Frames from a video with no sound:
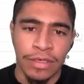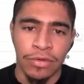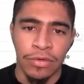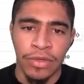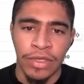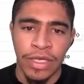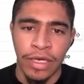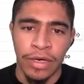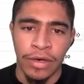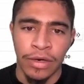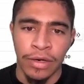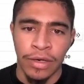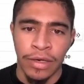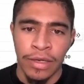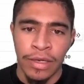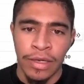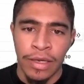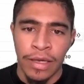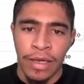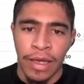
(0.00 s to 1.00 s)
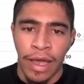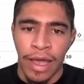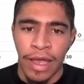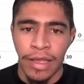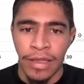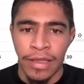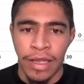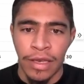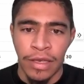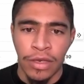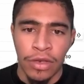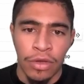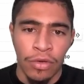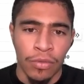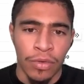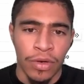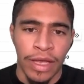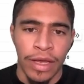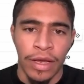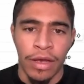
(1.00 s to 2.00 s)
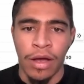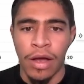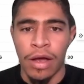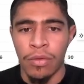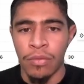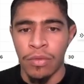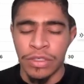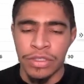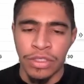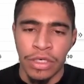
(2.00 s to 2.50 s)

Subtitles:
here, and then you were like, oh, where should I